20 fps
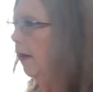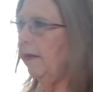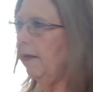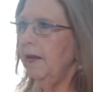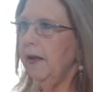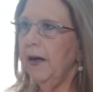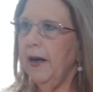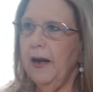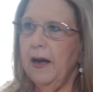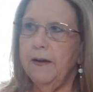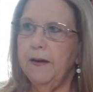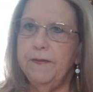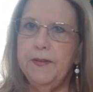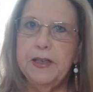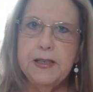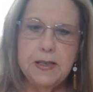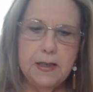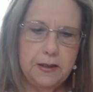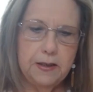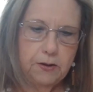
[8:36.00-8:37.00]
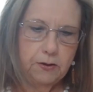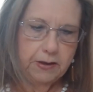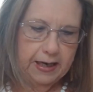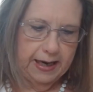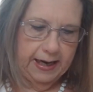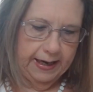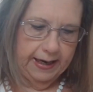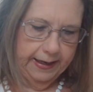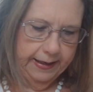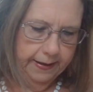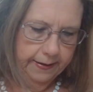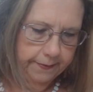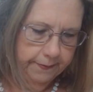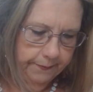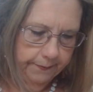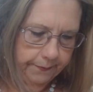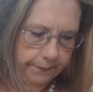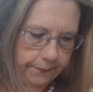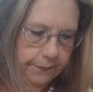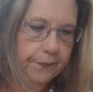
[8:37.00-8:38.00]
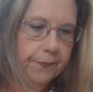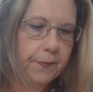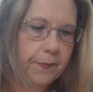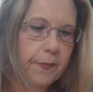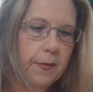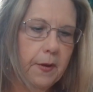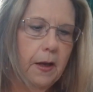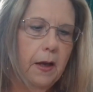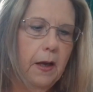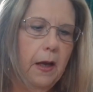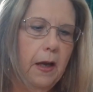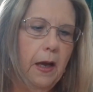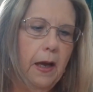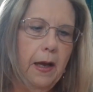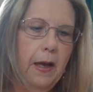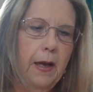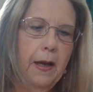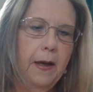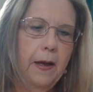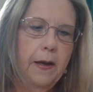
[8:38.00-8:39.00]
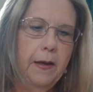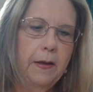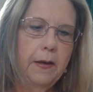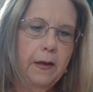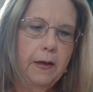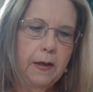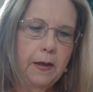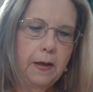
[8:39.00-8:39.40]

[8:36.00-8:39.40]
And then I have this little guy, and